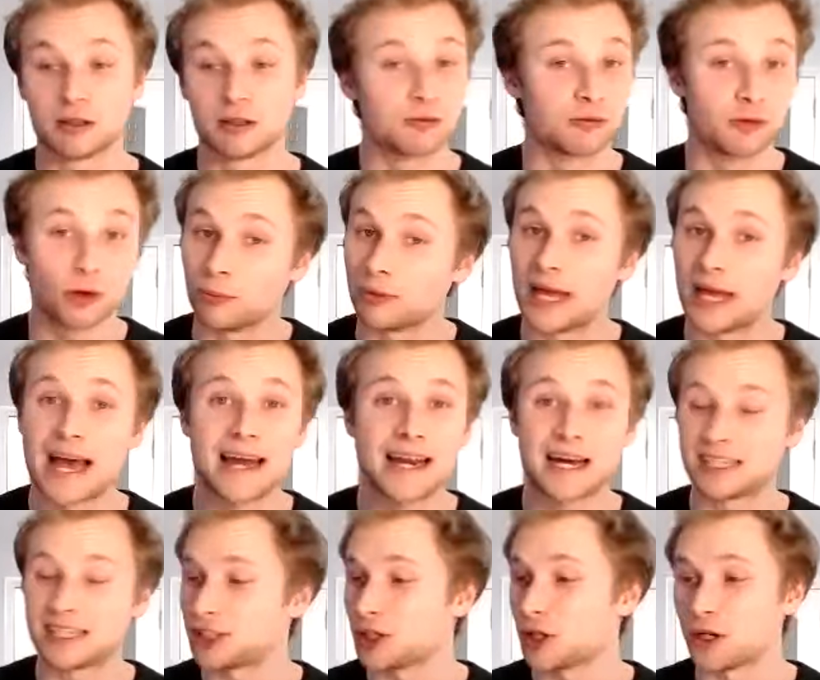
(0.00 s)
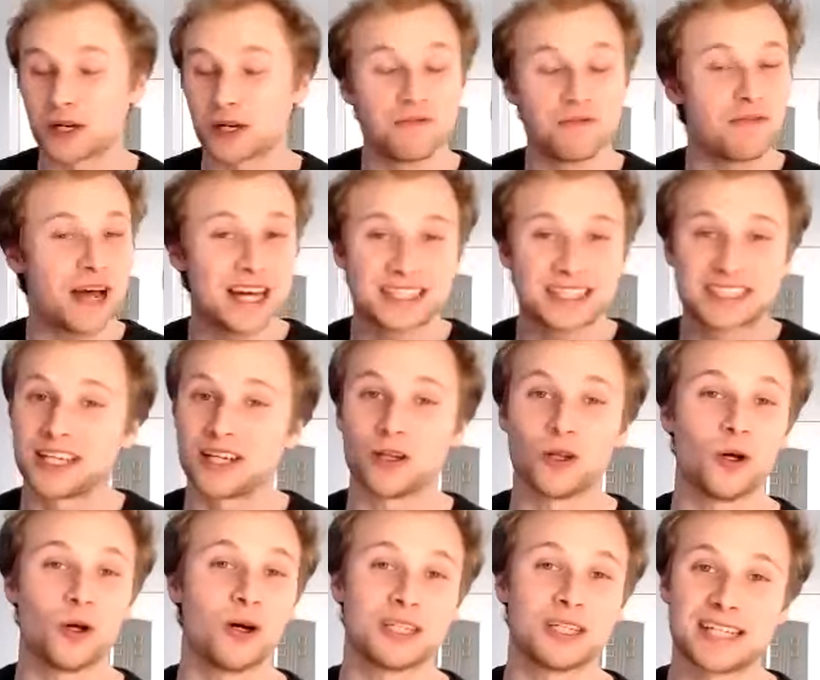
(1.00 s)
From then, I started investing a
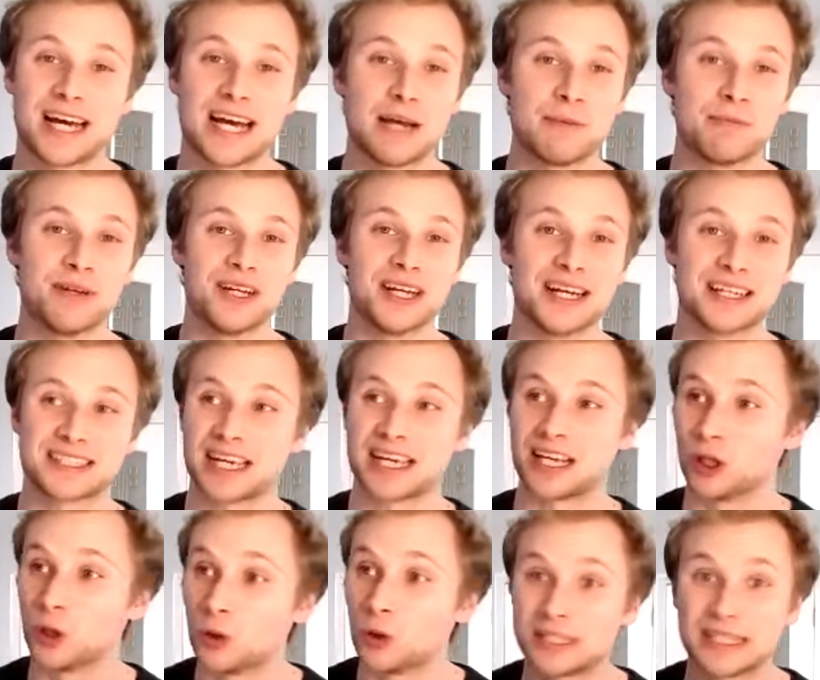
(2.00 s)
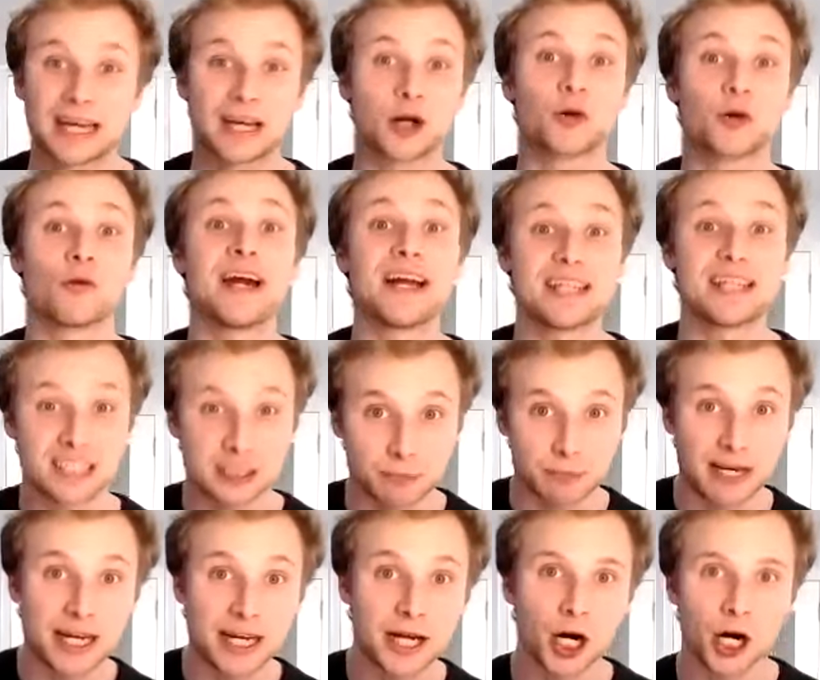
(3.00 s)
lot of time in this. I looked at great
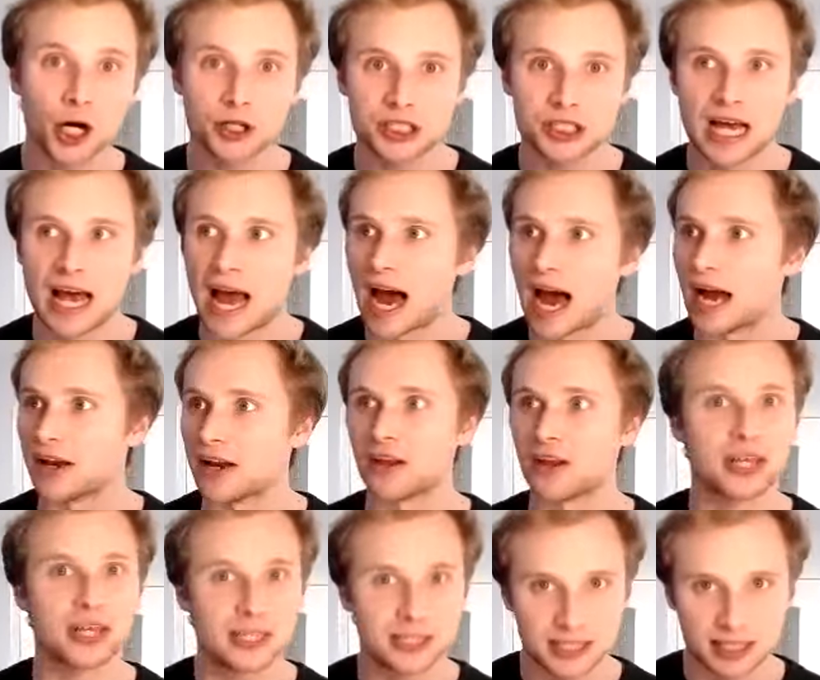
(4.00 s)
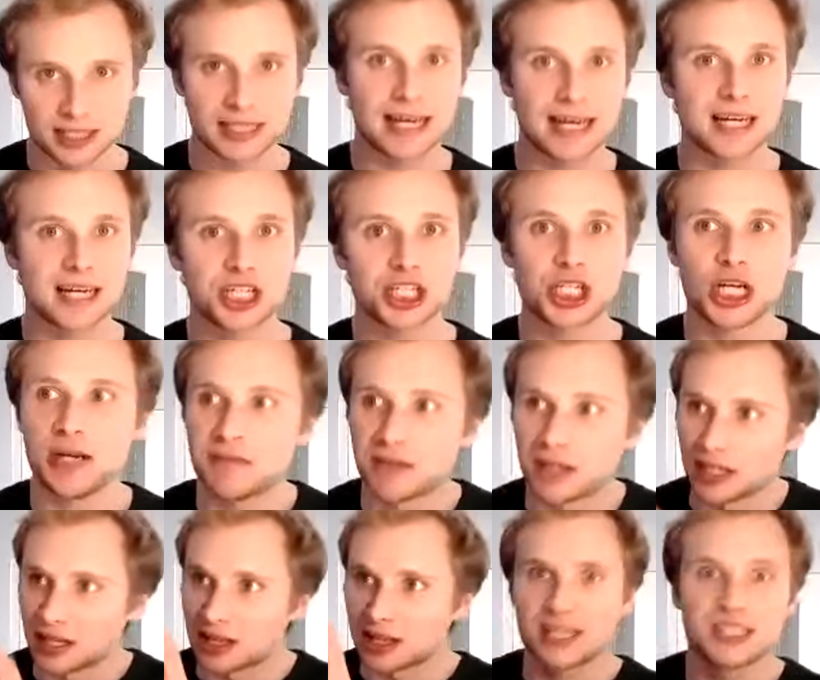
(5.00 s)
speakers and the things that they had achieved
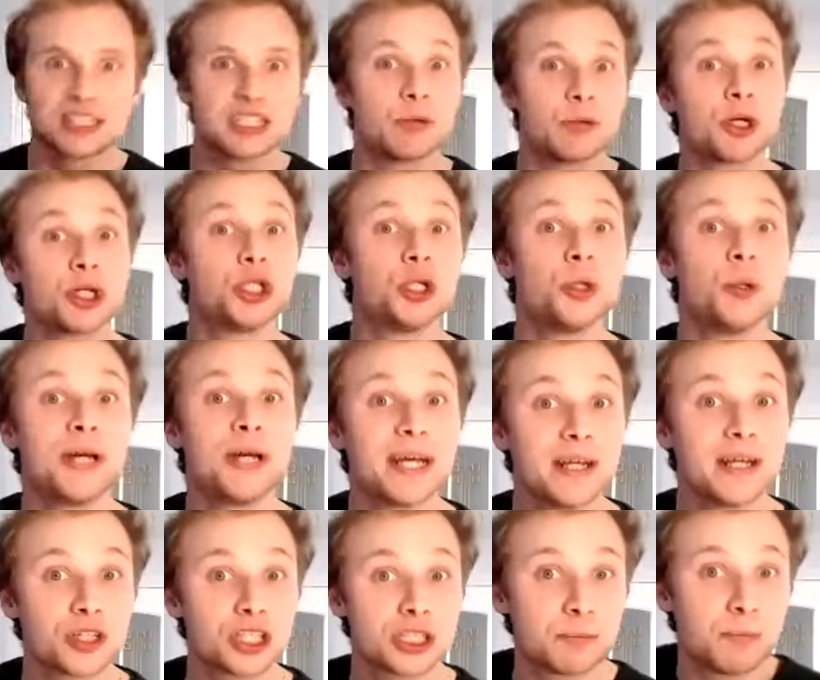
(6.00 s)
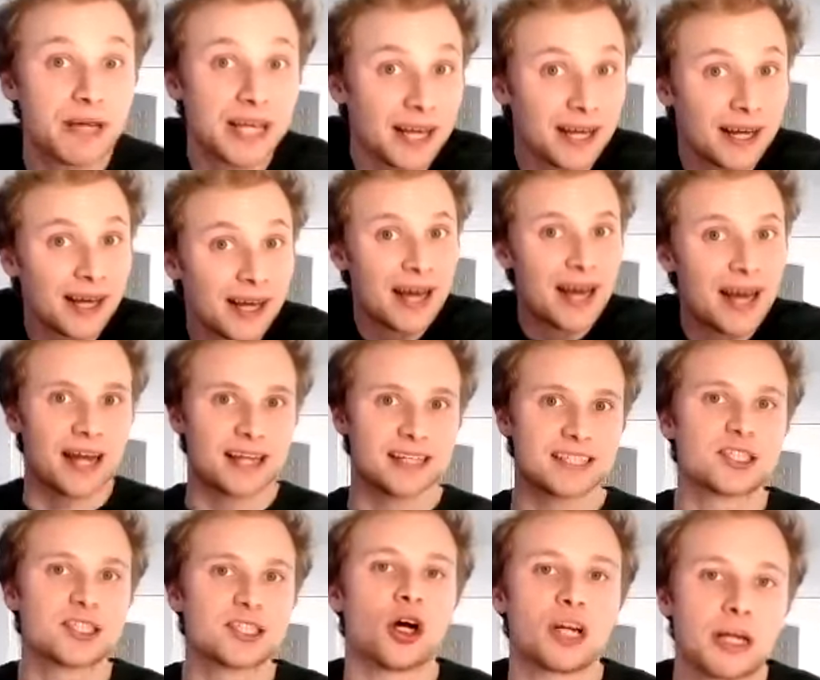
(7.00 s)
and the things they were doing in their speaking and
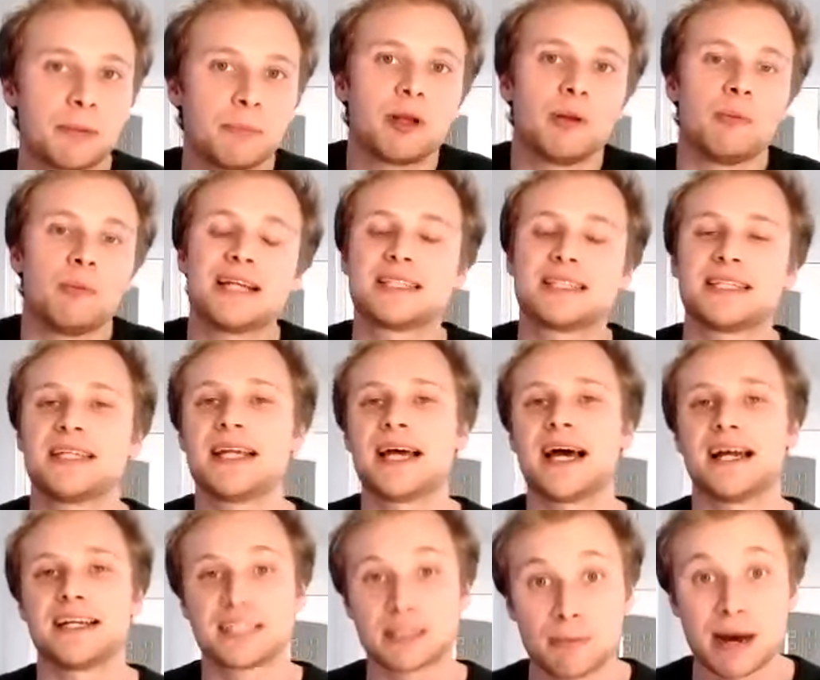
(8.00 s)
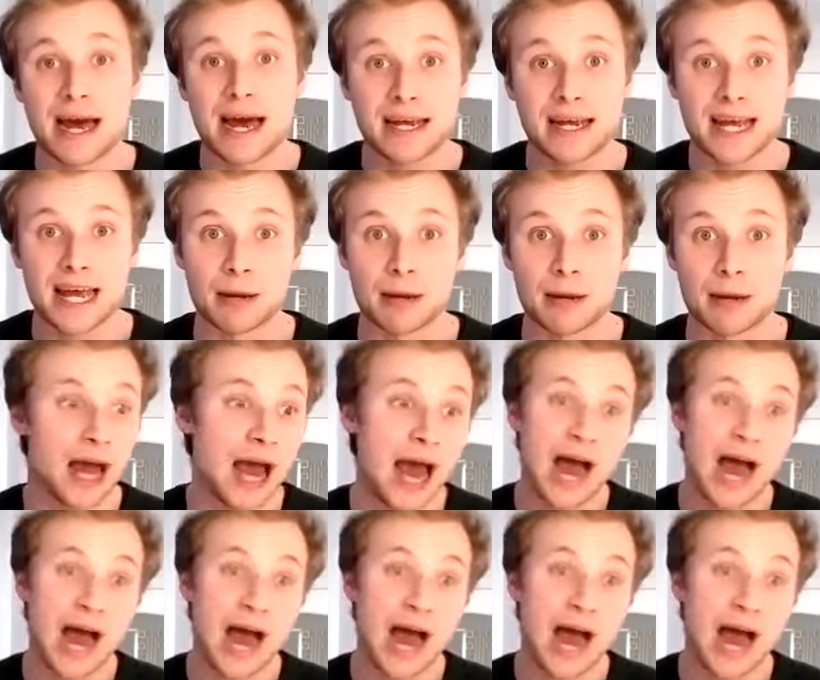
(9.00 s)
started implementing that into my game.